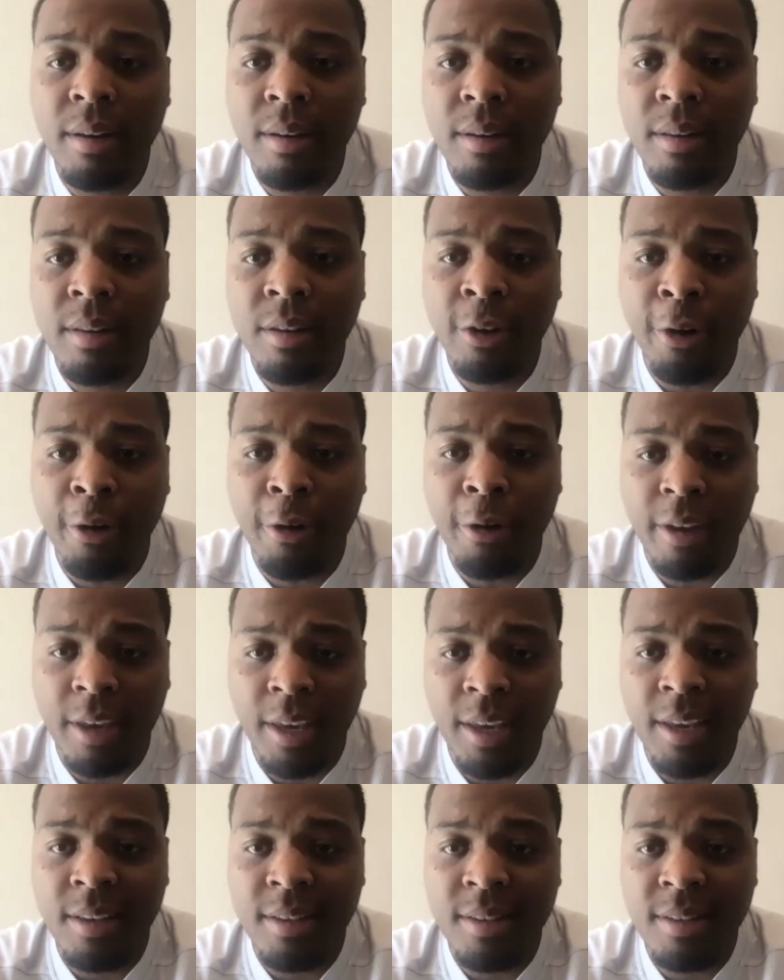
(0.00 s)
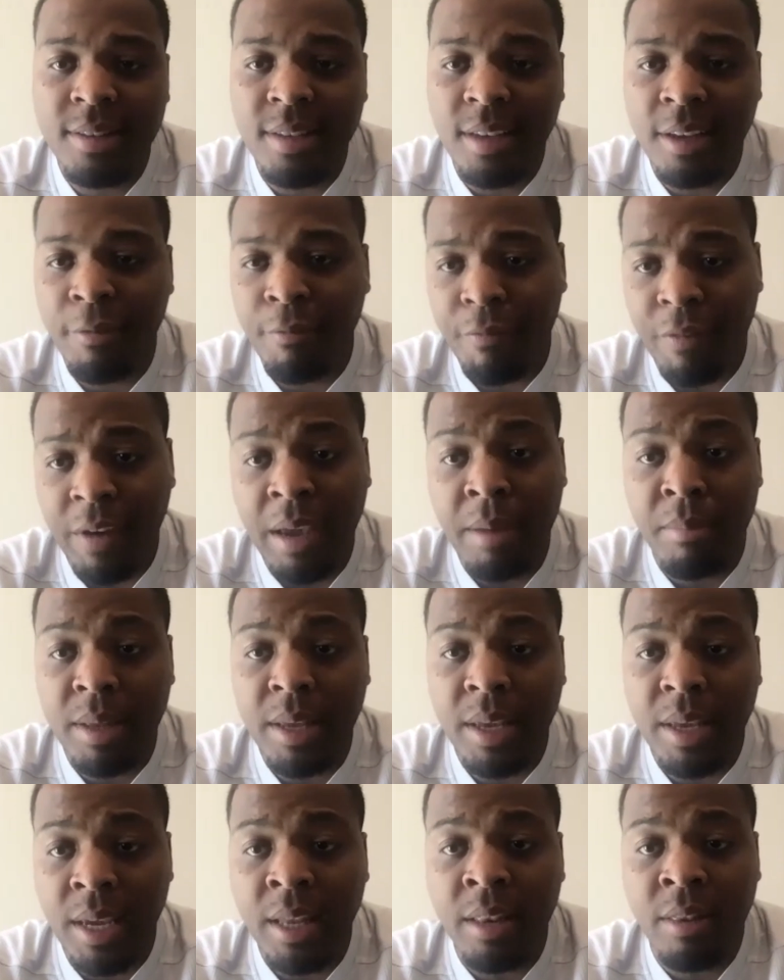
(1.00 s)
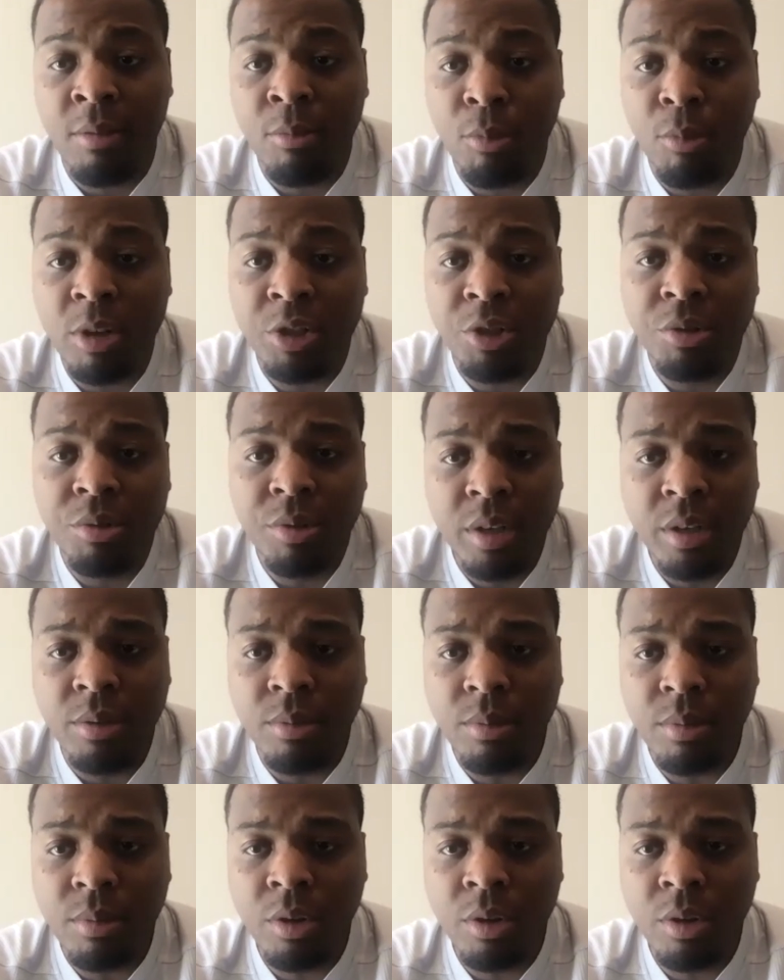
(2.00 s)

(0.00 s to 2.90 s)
your kids and family in what you do.